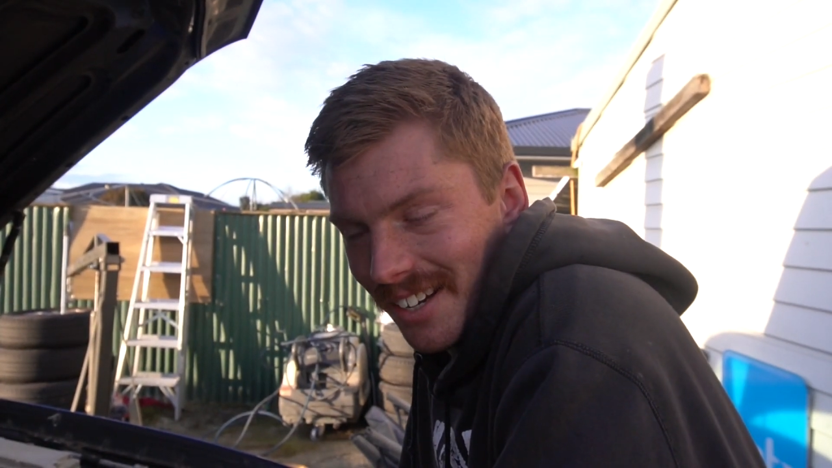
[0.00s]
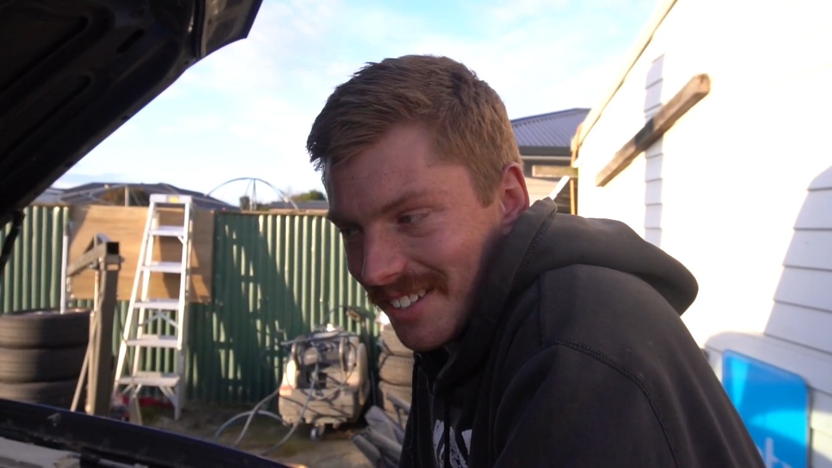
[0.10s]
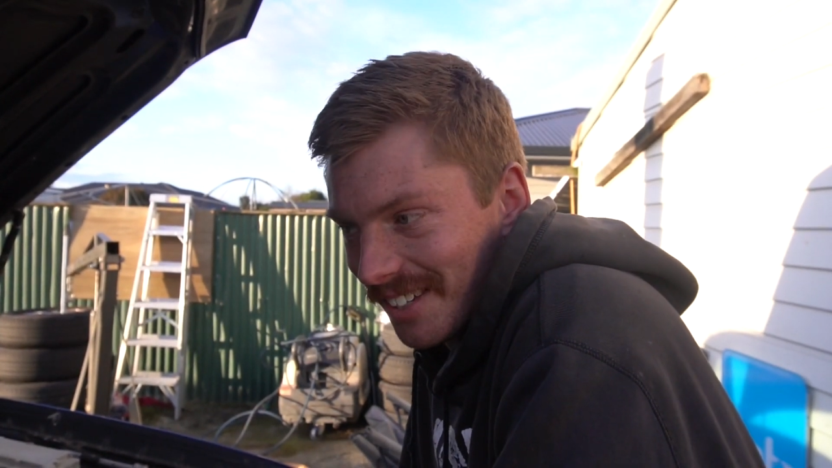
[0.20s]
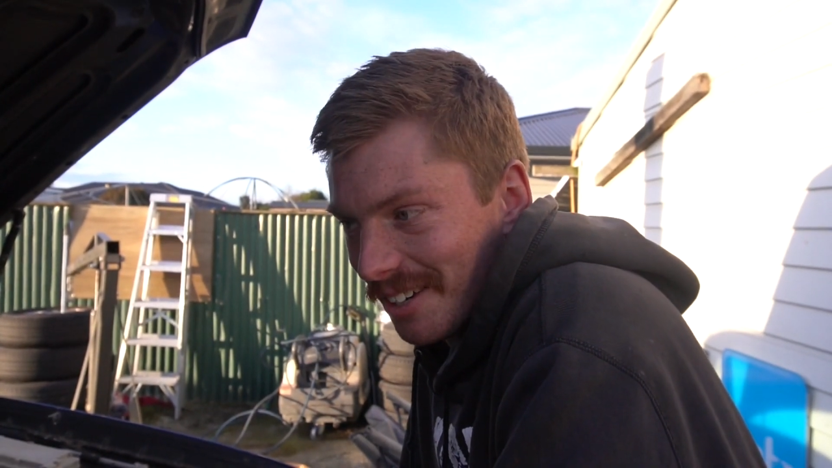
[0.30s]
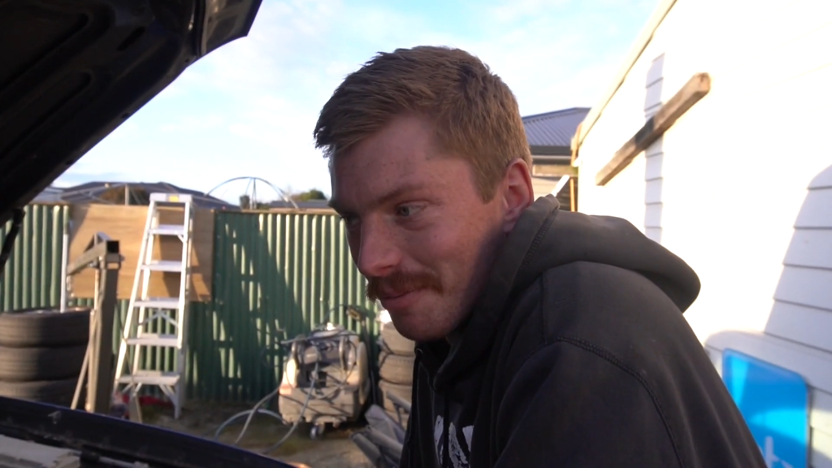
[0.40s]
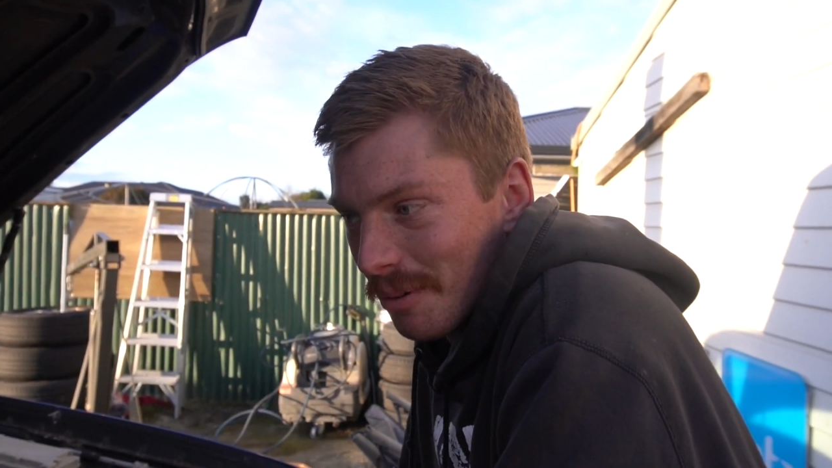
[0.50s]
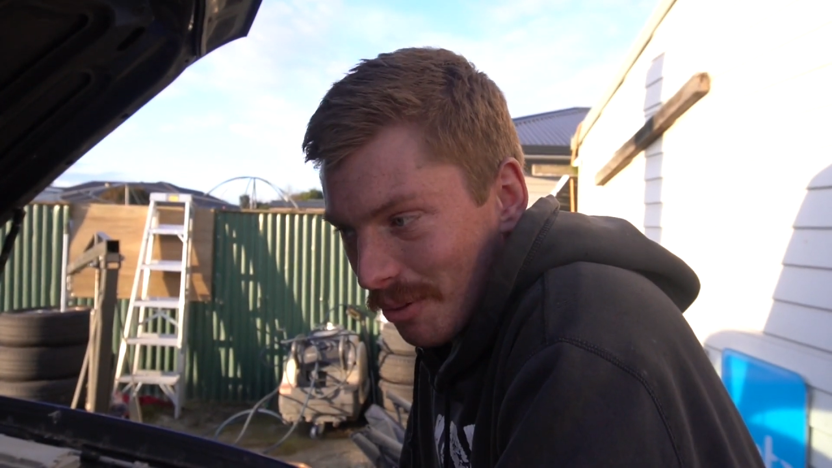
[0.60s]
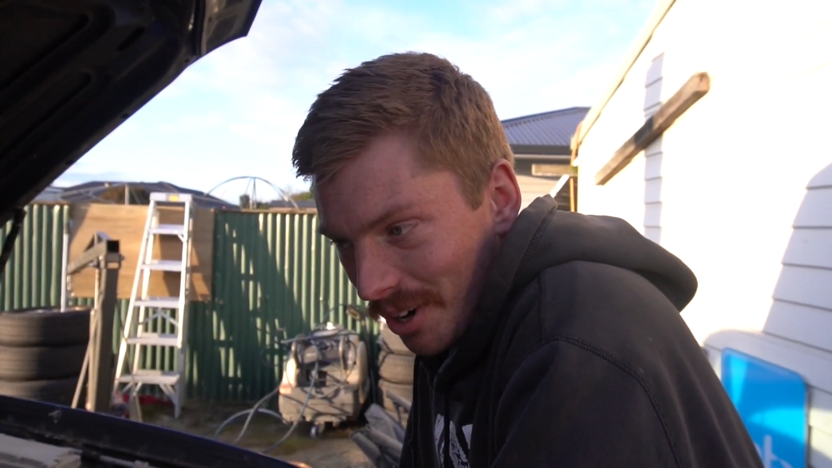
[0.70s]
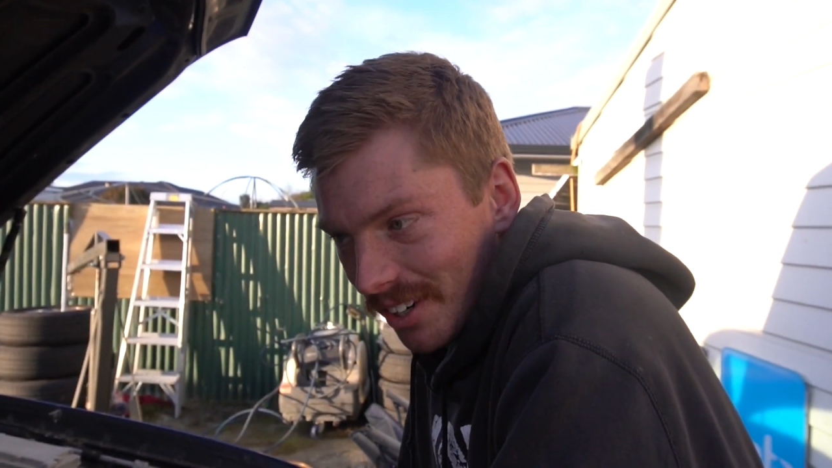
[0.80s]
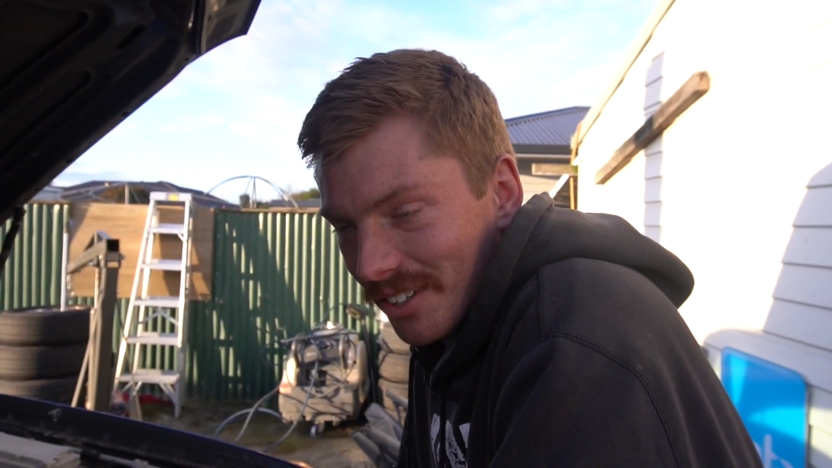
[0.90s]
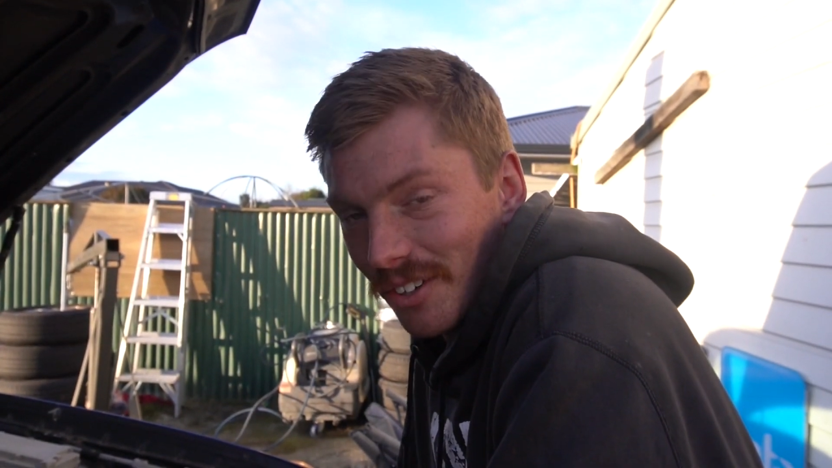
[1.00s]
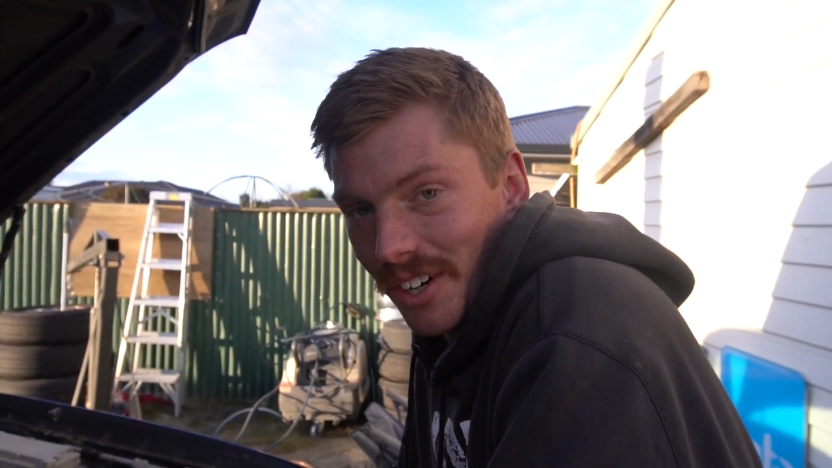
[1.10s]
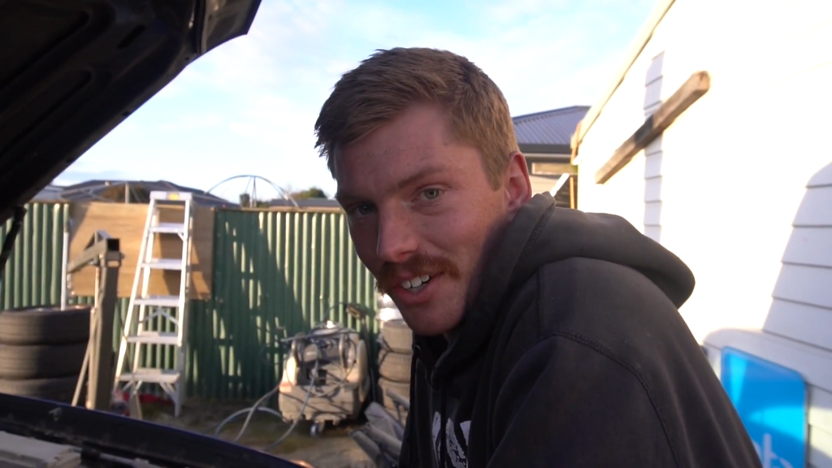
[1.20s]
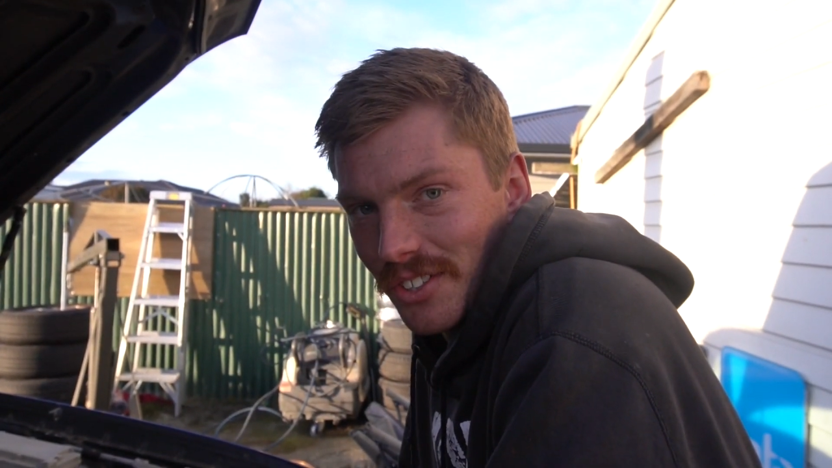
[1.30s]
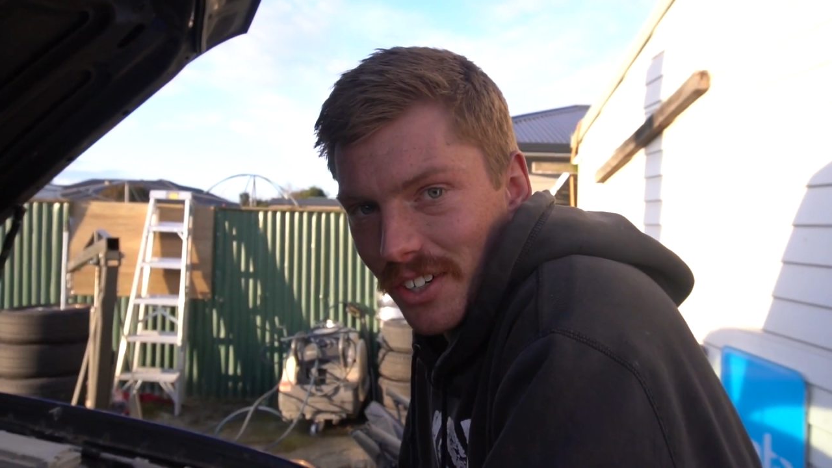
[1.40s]
so they're a bit wider. Do you want to
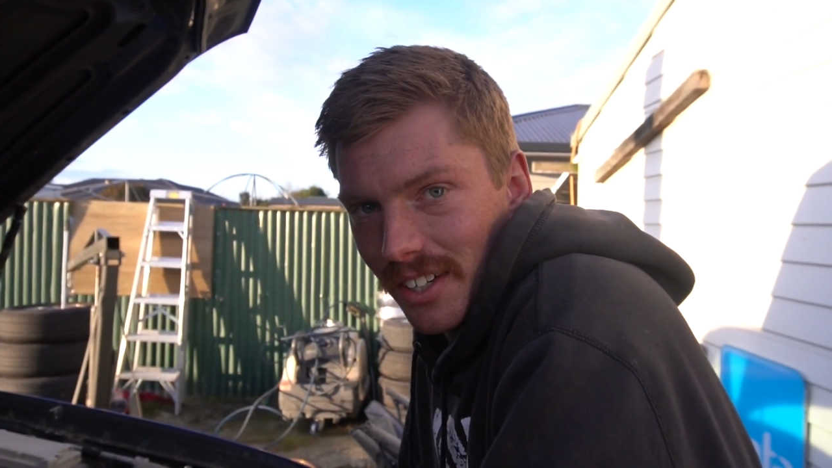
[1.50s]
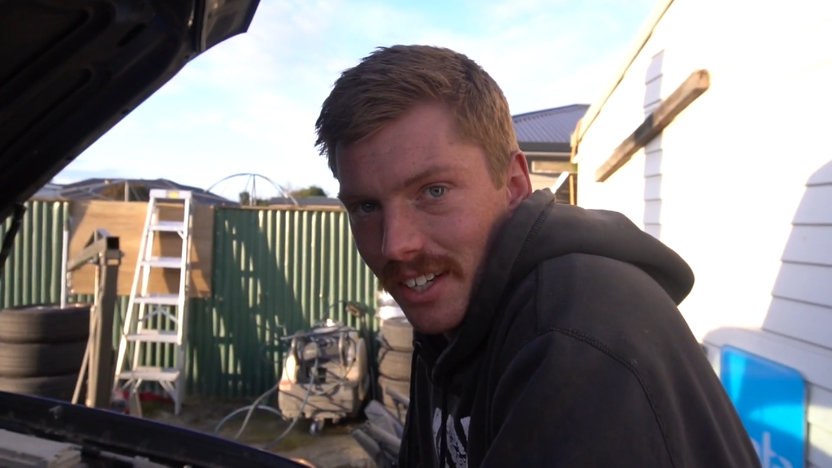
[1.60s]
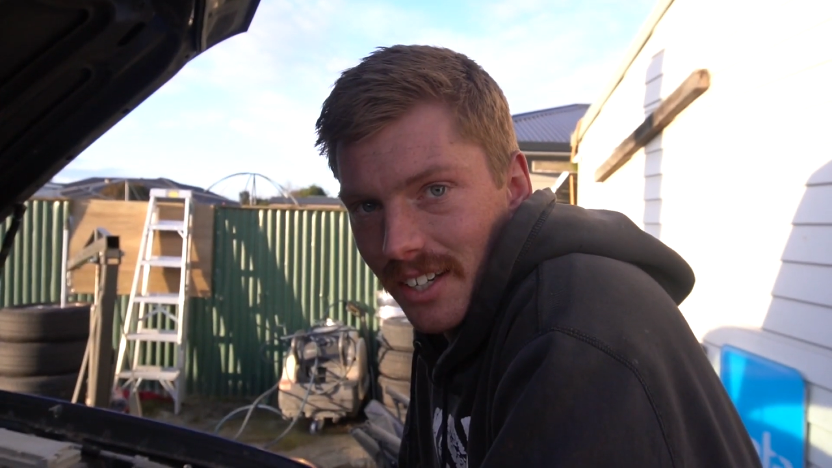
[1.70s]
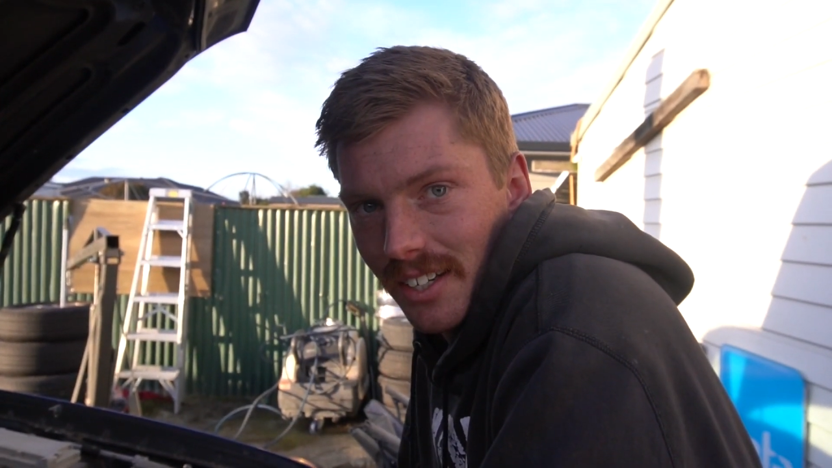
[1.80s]
get a shot of that?